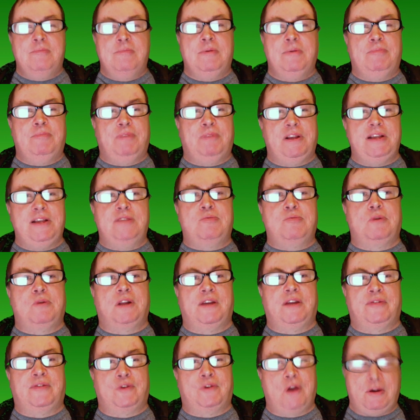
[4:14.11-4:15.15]
but please,
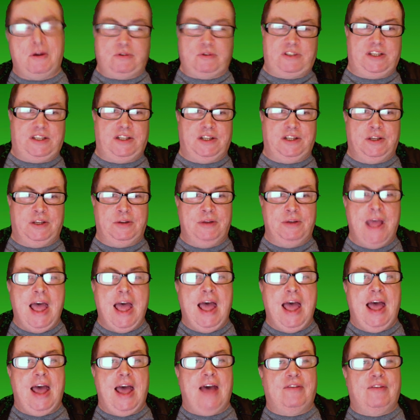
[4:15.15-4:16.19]
whatever else you do,
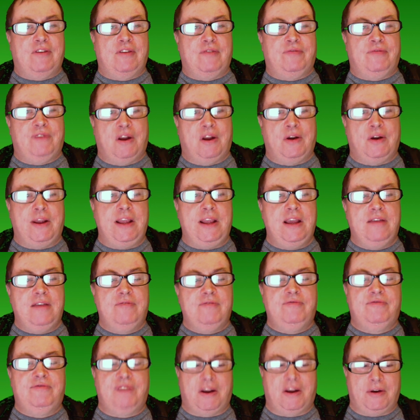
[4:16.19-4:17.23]
have a very,
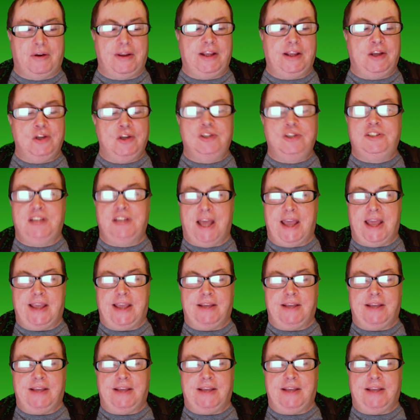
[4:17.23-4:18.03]
very good day.